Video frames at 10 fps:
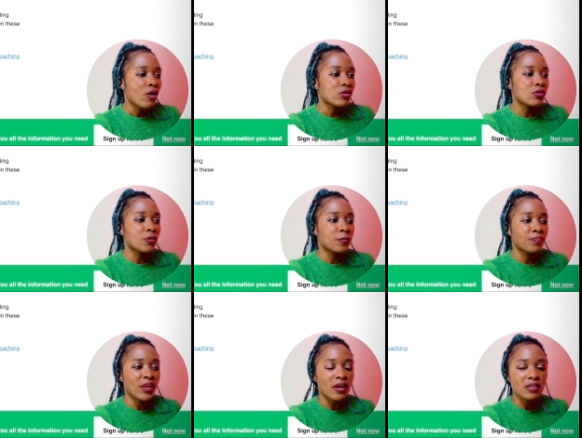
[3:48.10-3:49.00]
So
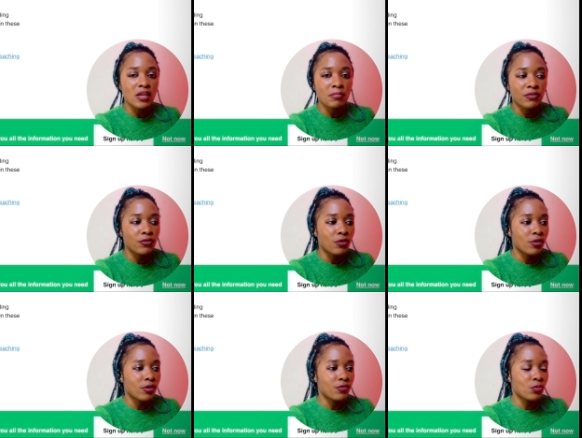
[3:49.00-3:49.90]
like I said
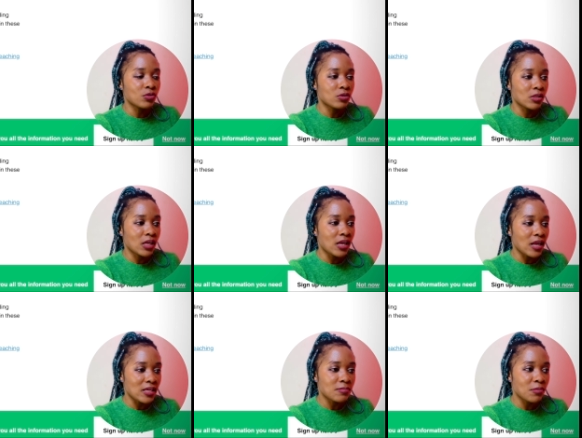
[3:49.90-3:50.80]
before, if you want to get
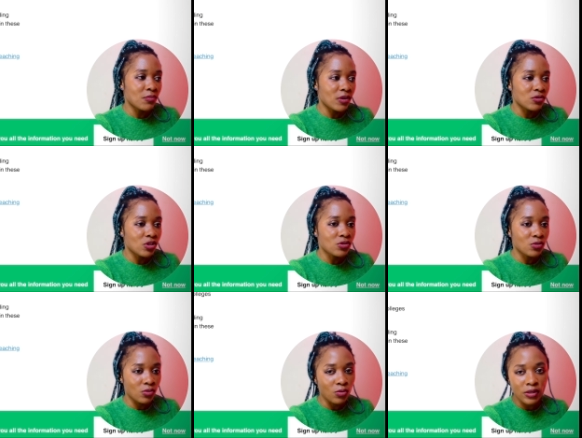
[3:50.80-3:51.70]
experience just
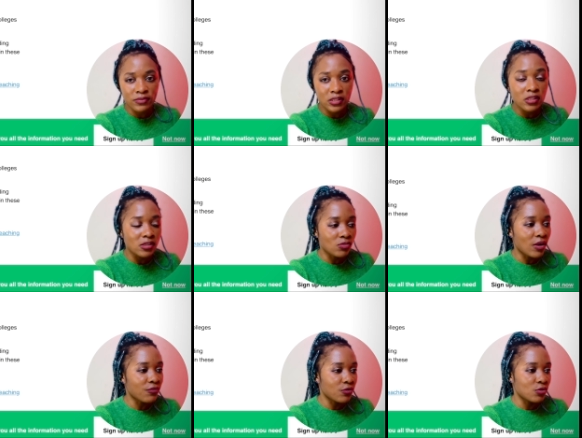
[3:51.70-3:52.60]
to know if teaching is
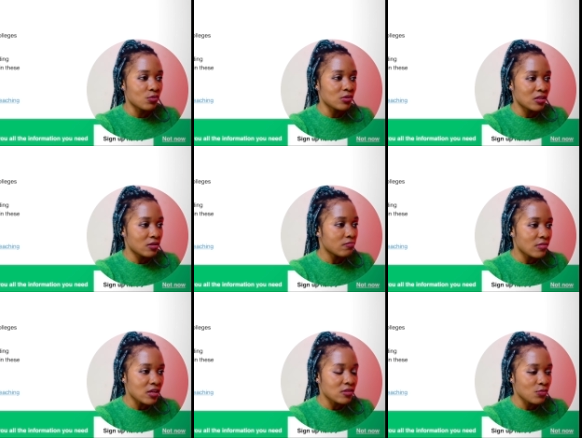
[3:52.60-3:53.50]
right for you,
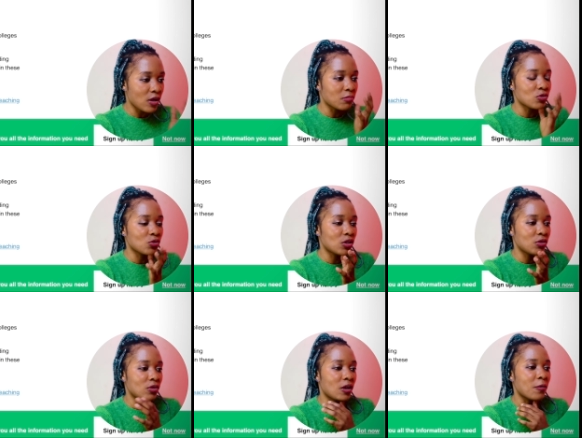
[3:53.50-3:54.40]
that is what I'm showing
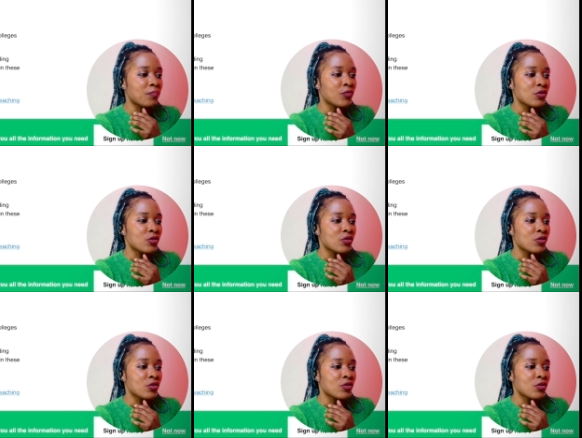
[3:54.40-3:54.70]
you now.